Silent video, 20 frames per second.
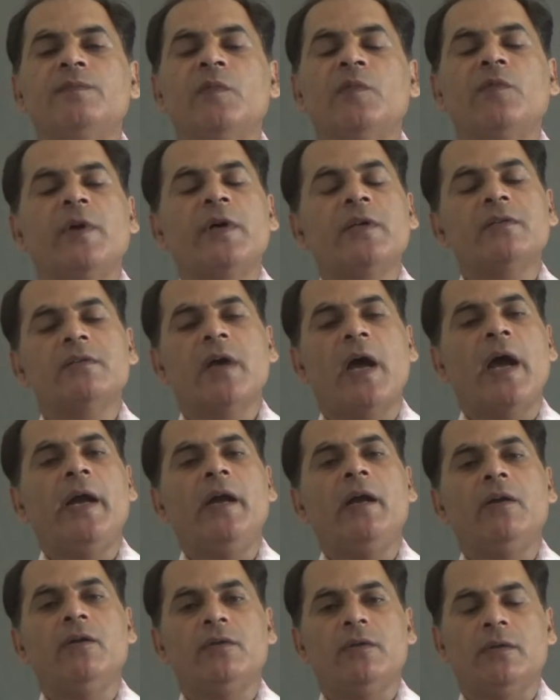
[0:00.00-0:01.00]
first
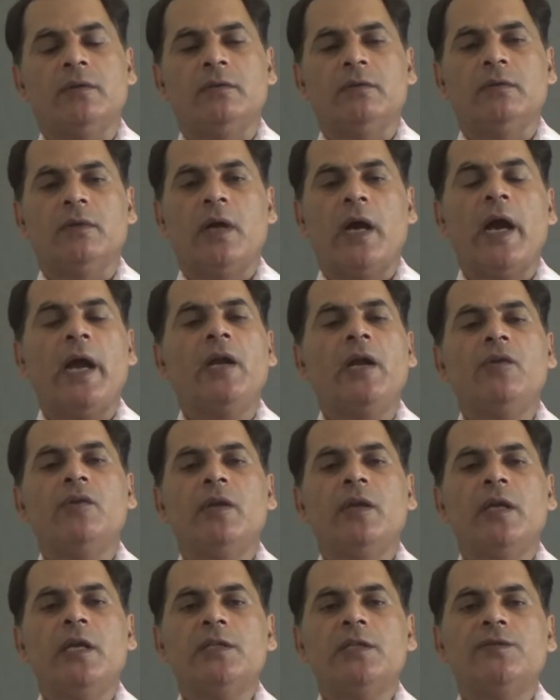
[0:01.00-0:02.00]
hydrogen.
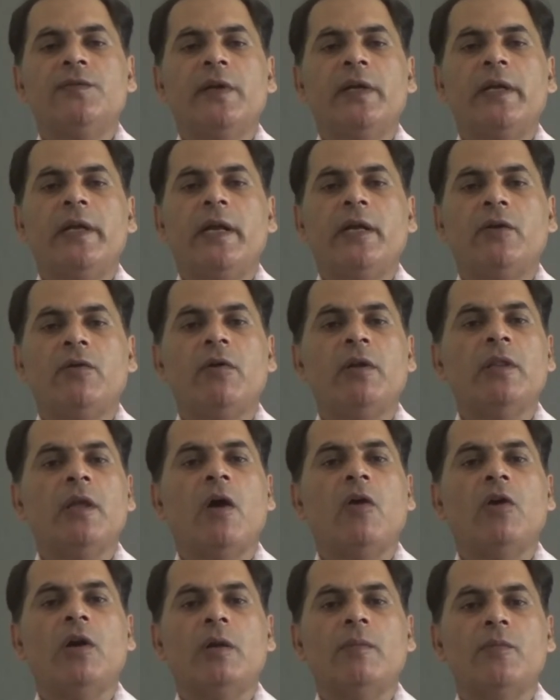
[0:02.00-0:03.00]
Hydrogen has one electron in the
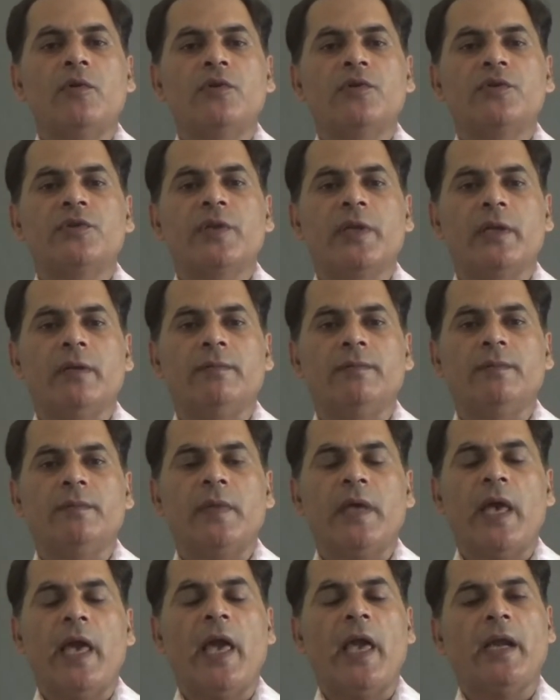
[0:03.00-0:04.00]
outermost shell.
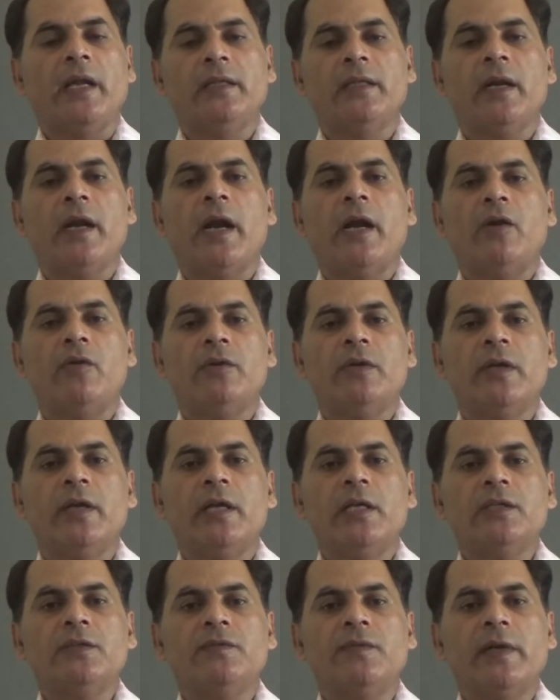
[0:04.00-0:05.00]
Another hydrogen
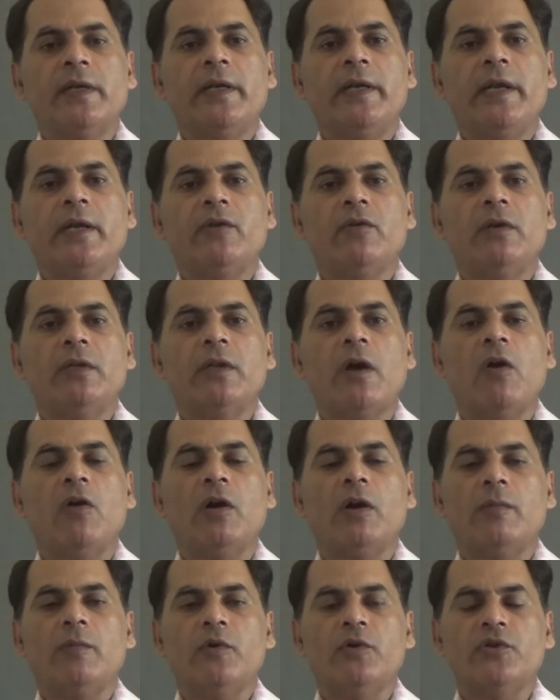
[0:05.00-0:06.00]
has one electron in the
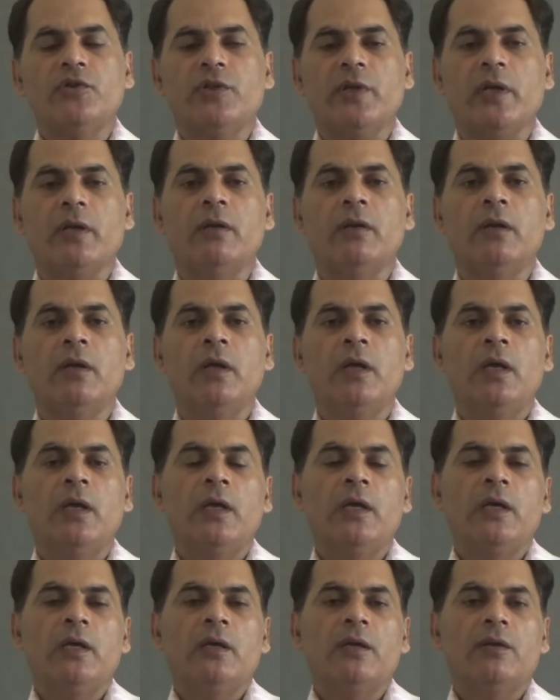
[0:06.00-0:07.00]
outermost shell.
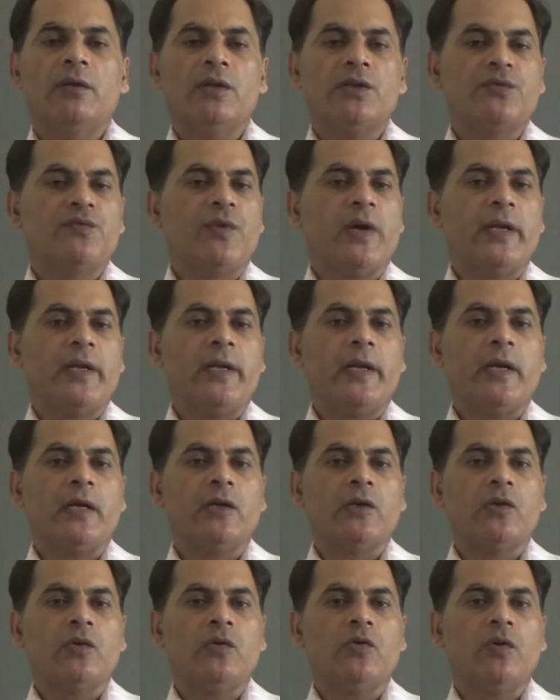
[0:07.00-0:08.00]
This one
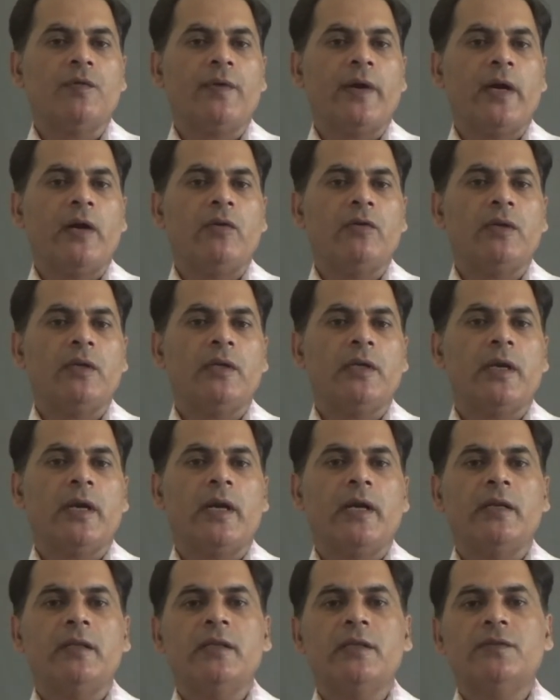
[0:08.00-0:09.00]
electron of hydrogen
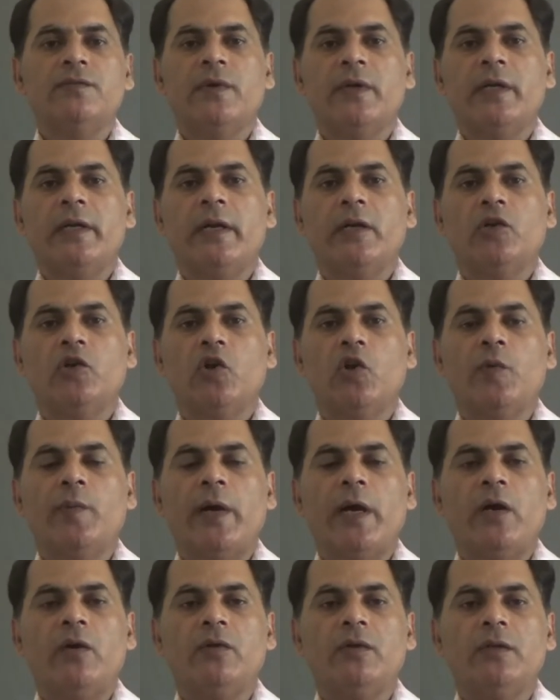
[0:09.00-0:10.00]
and this one electron of
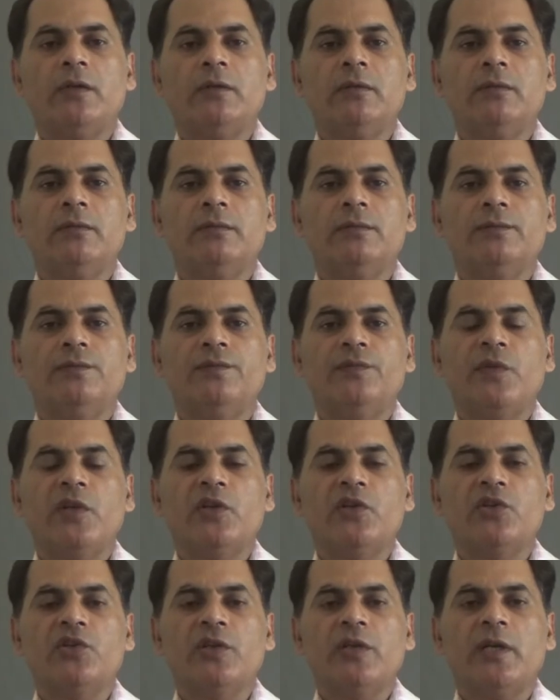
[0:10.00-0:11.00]
hydrogen,
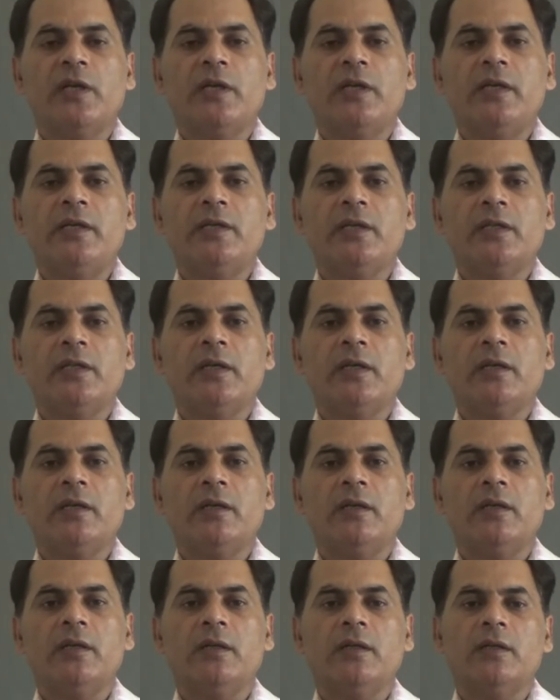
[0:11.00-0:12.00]
they share each
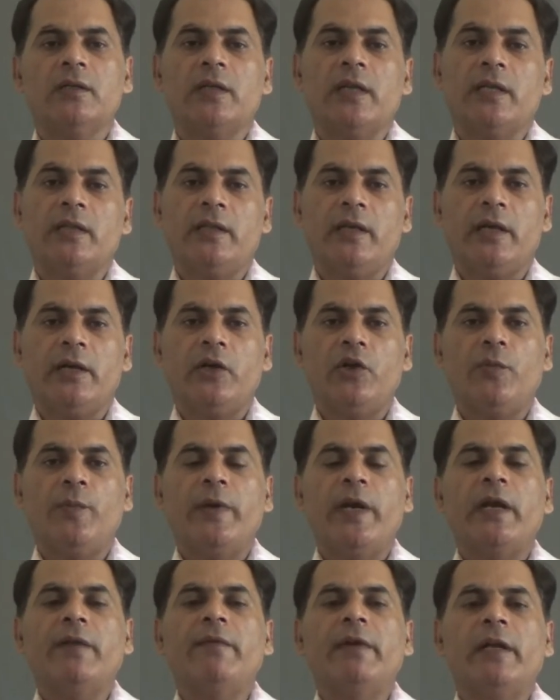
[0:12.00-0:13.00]
other, then their
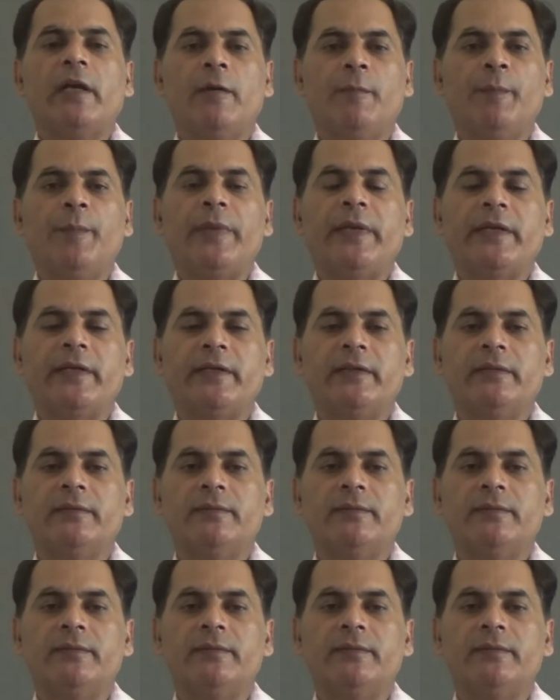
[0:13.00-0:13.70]
duplet will complete.